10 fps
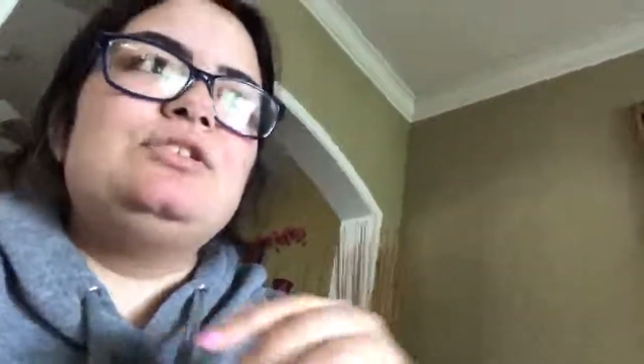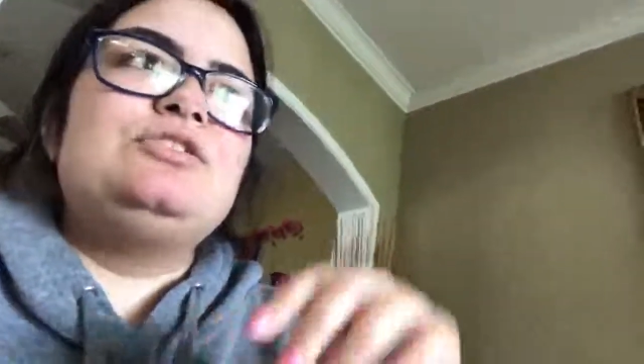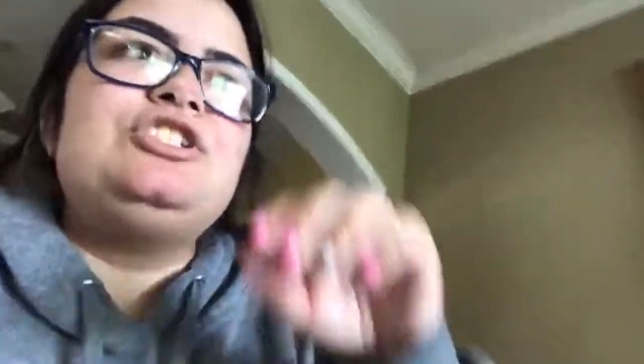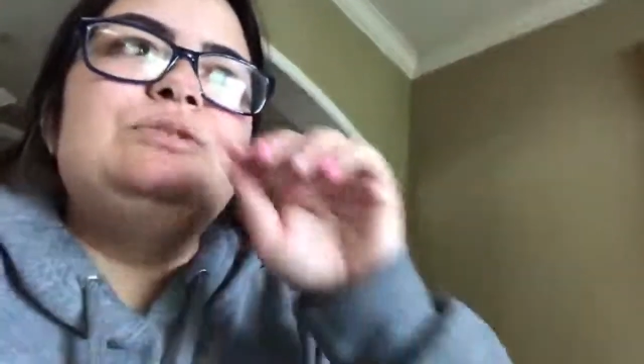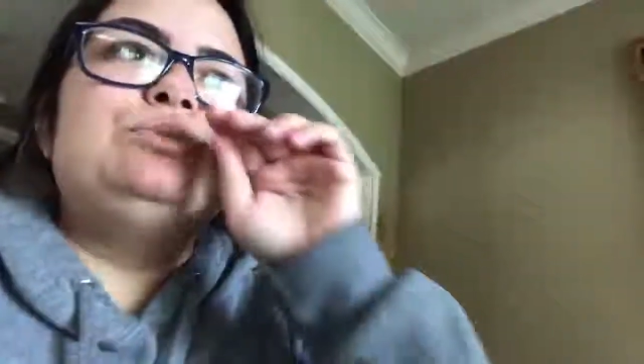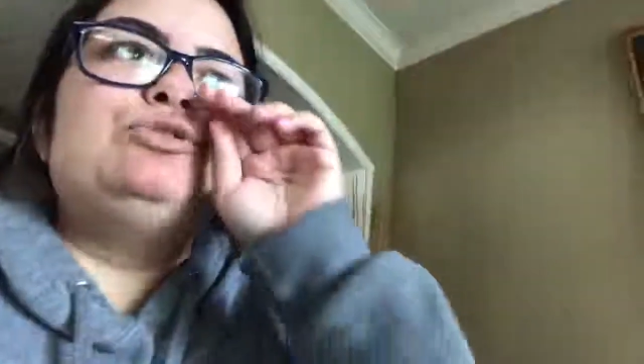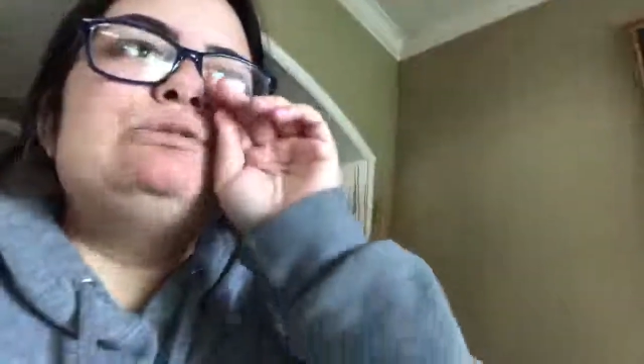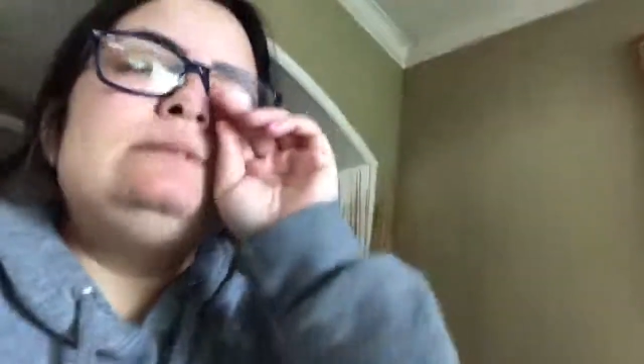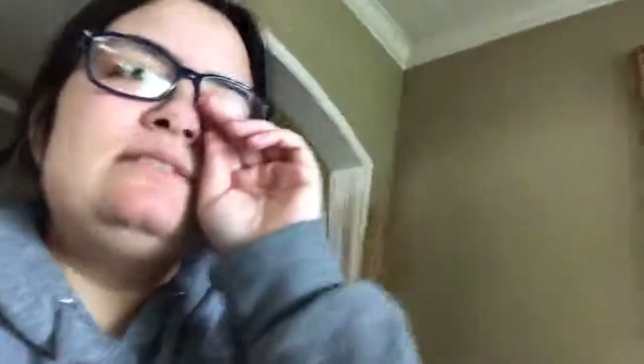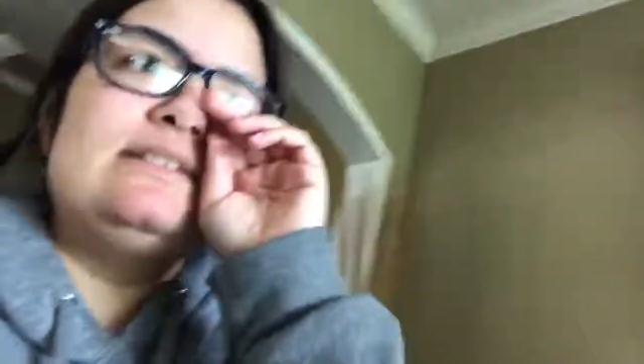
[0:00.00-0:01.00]
she pulls
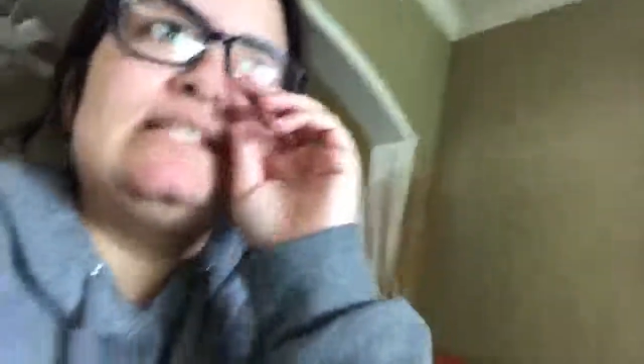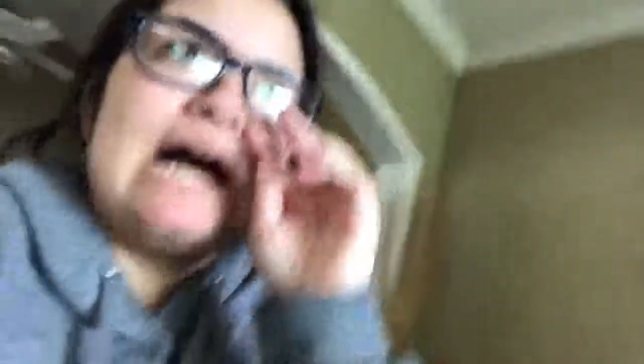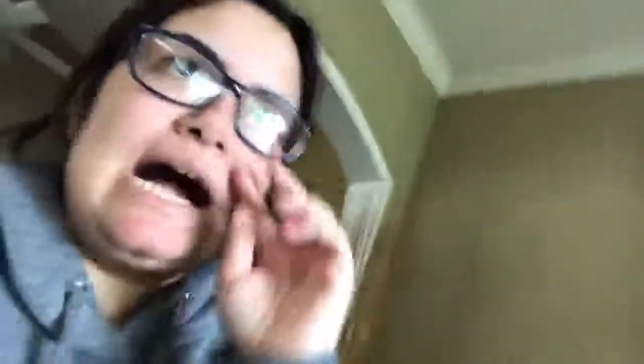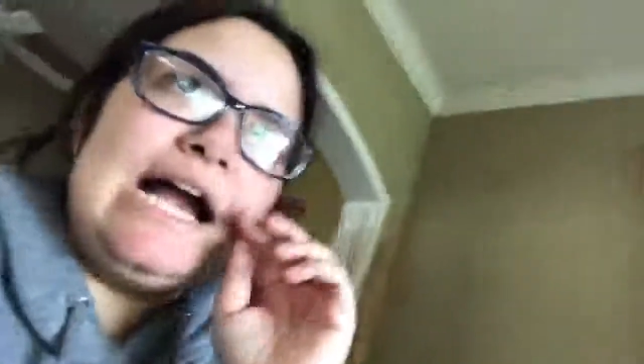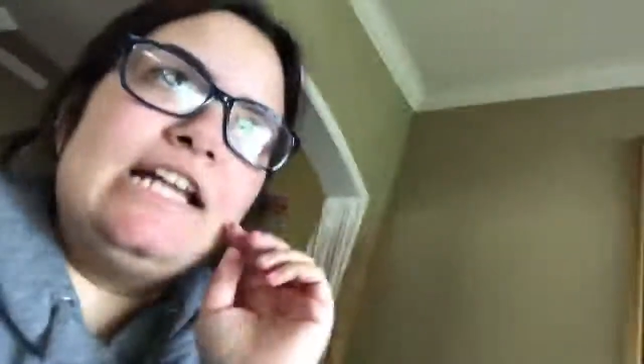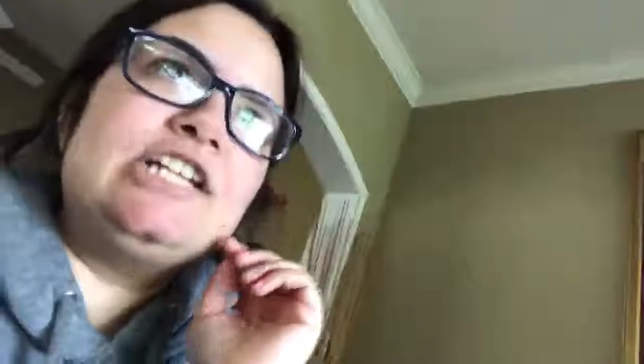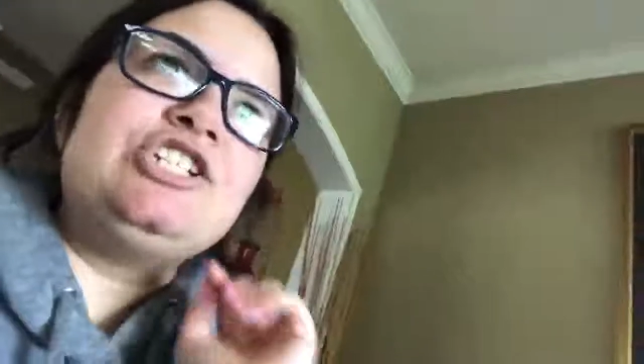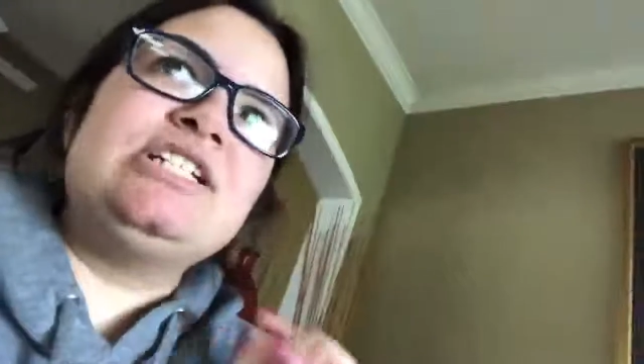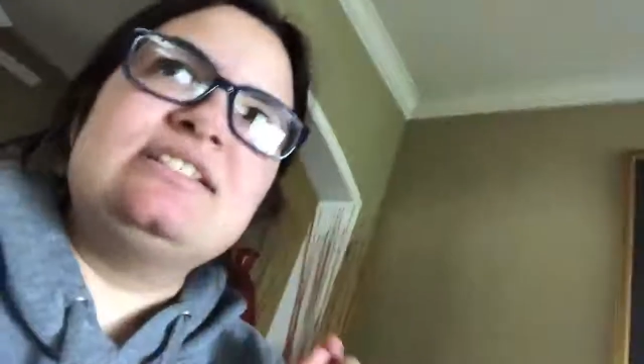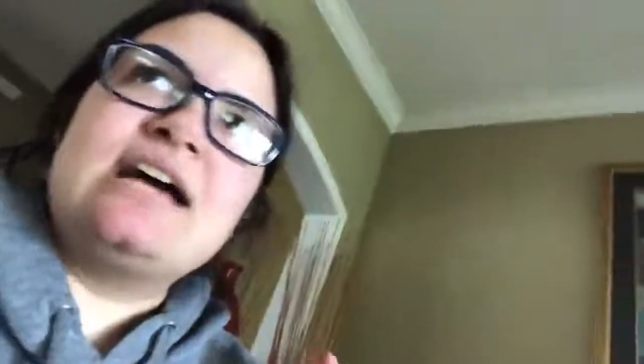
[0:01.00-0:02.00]
me to the side and
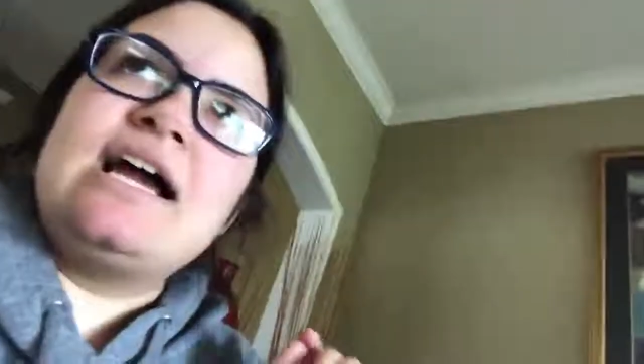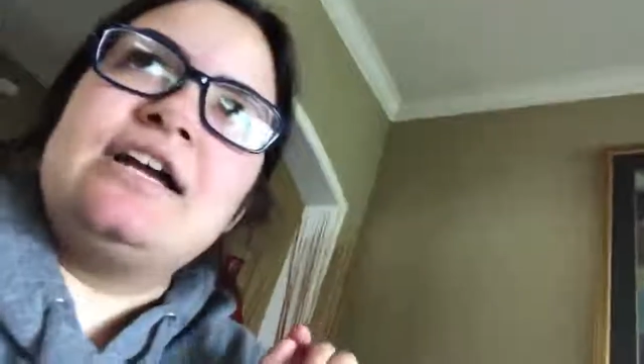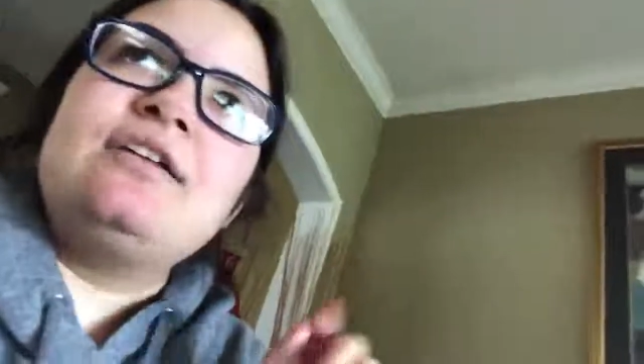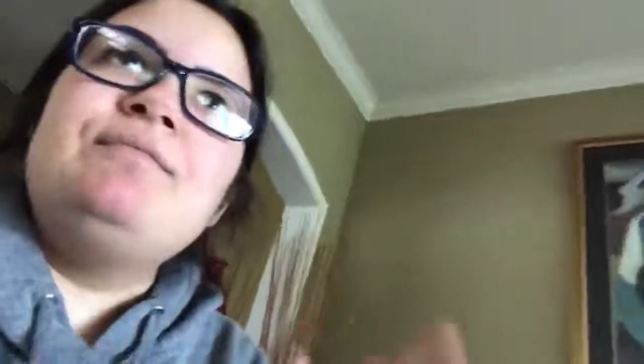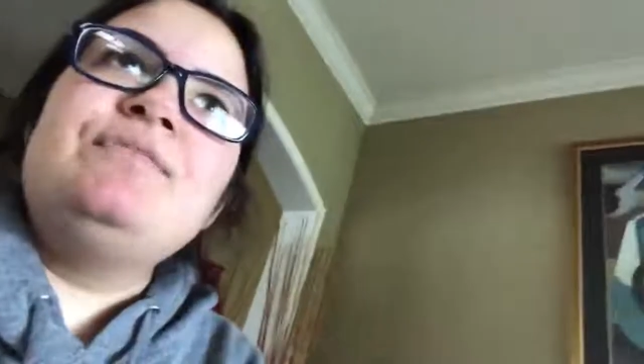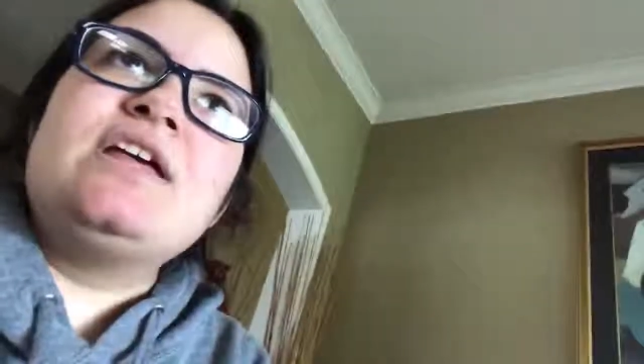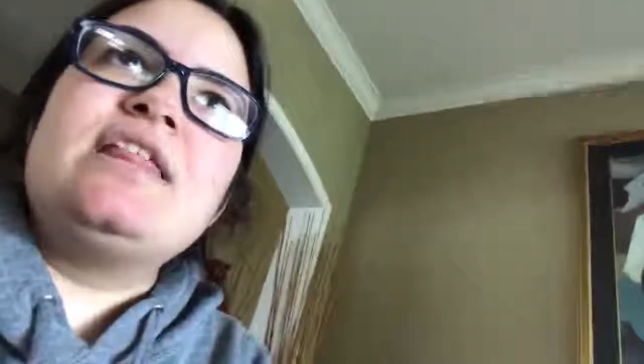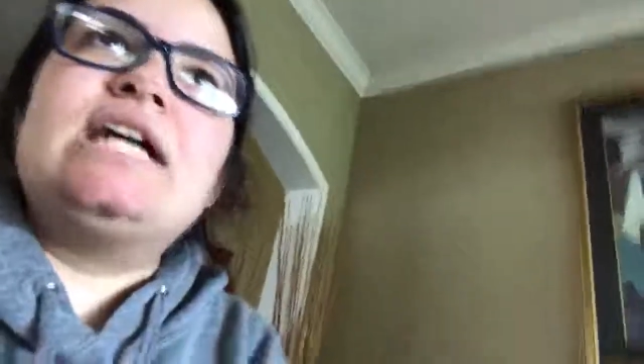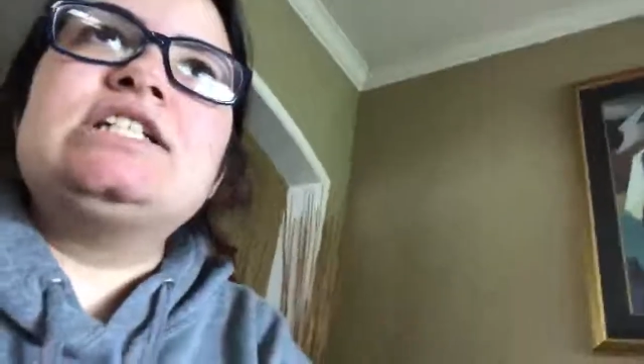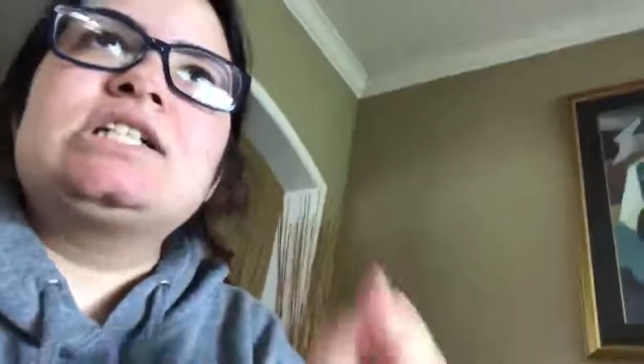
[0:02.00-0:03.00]
she's like,
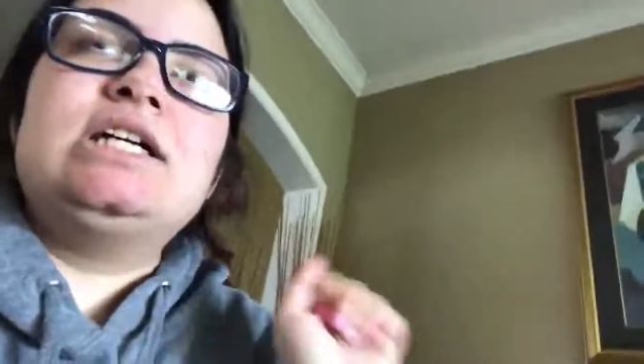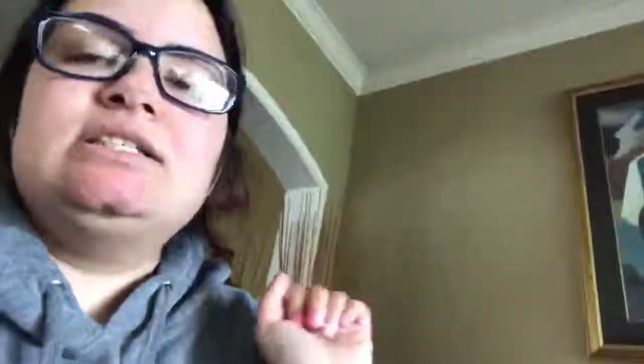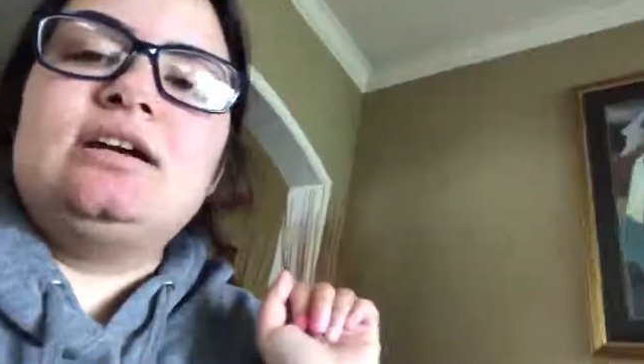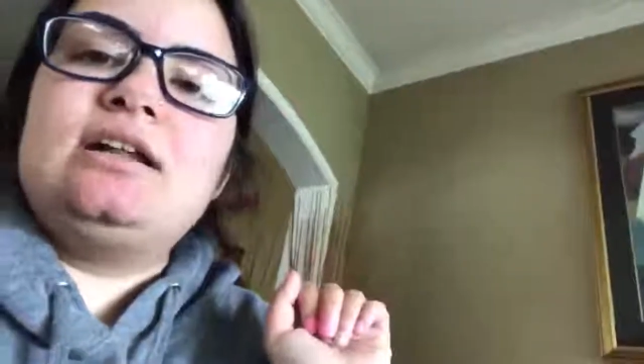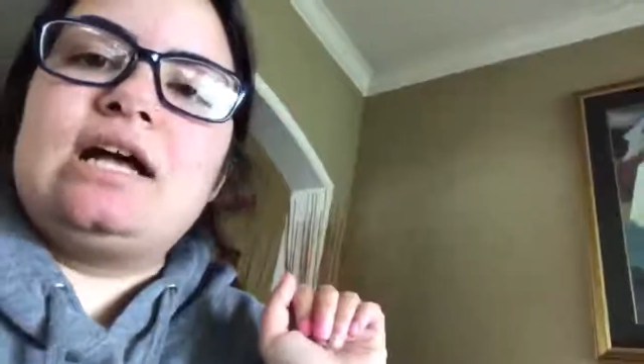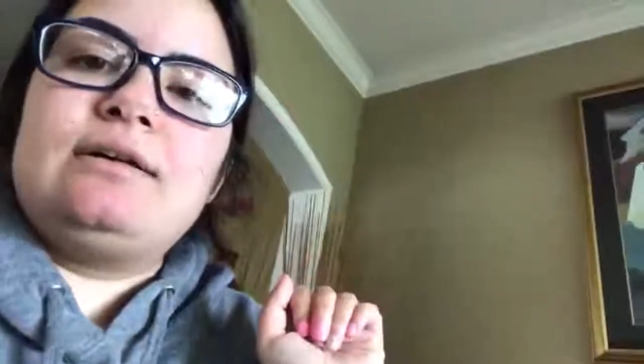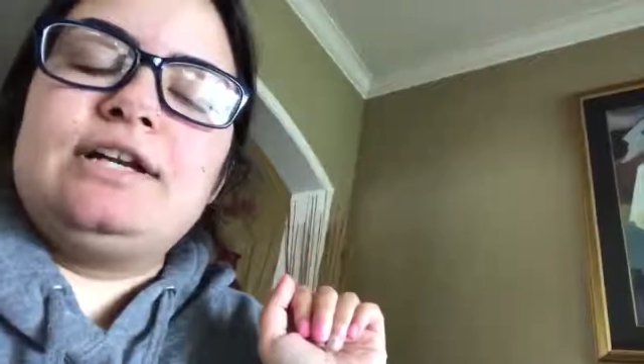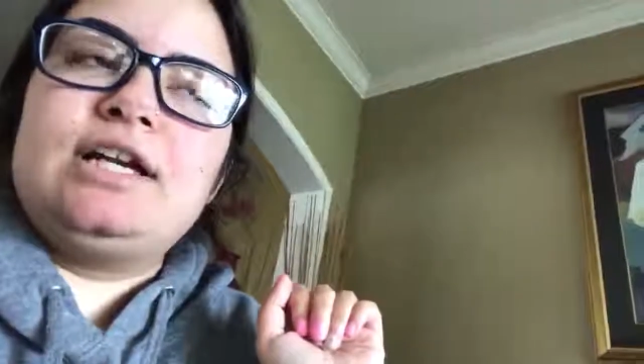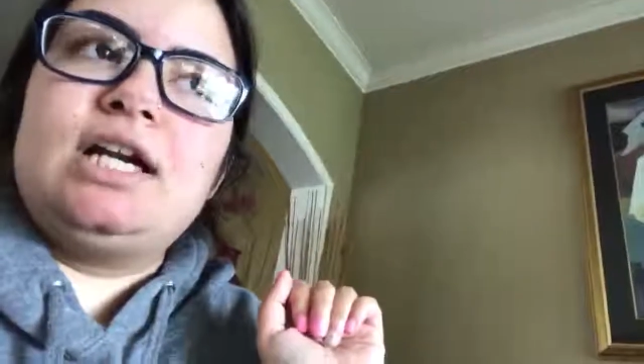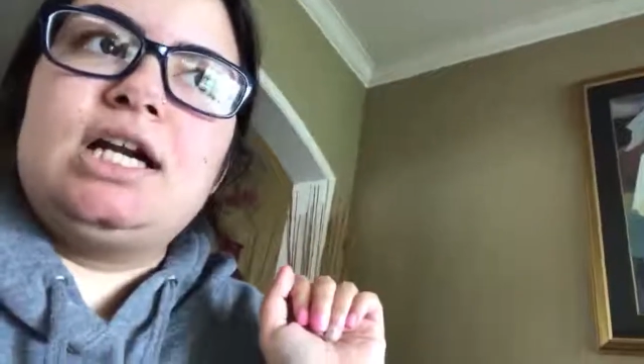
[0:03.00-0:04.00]
"That skirt's not allowed
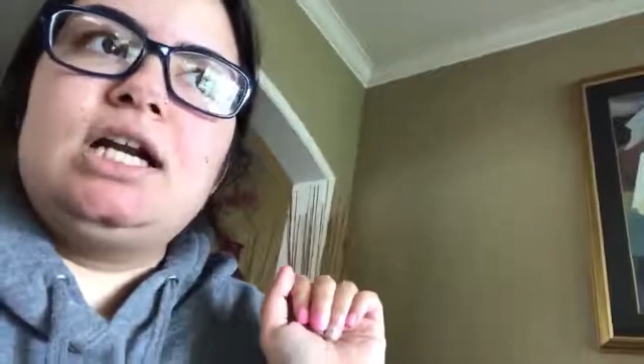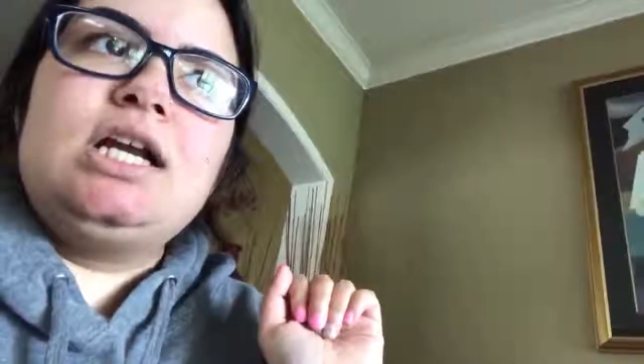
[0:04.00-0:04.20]
here.